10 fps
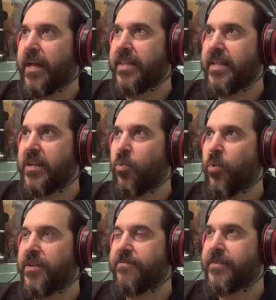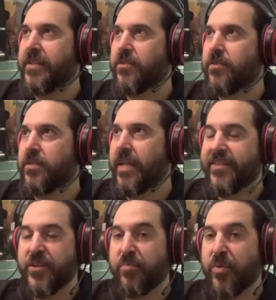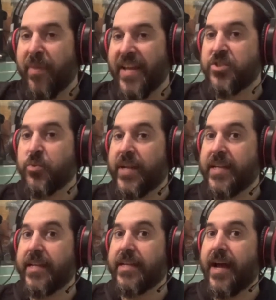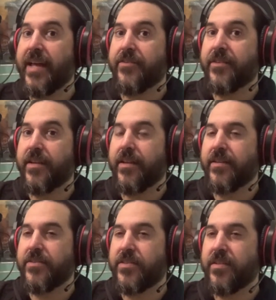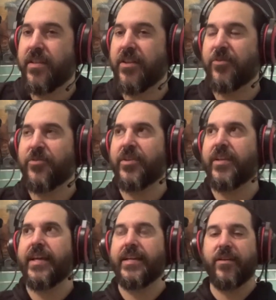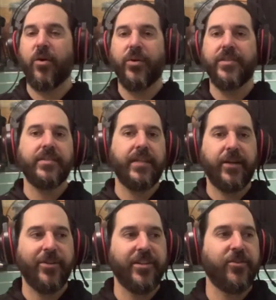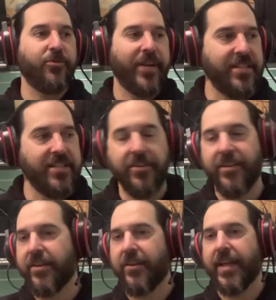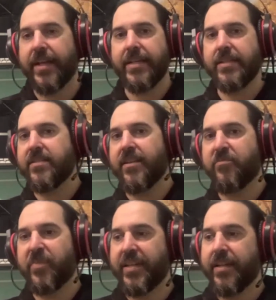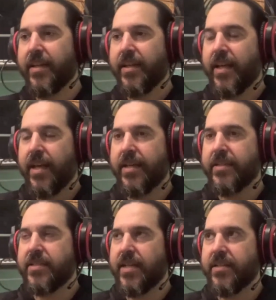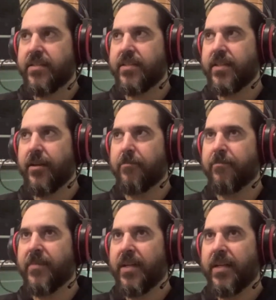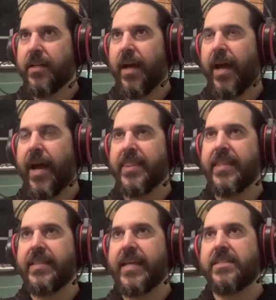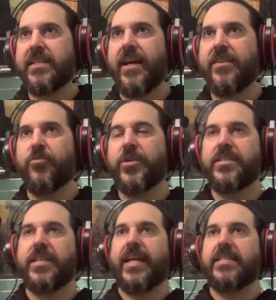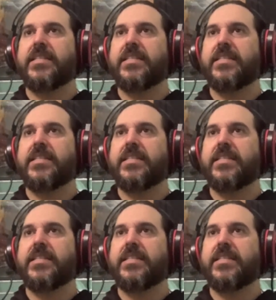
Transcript: And they don't want to feel like they're perpetuating it either. Is, we can gotta go into like critical race theory and all that kind of stuff, but I think that's kind of what's at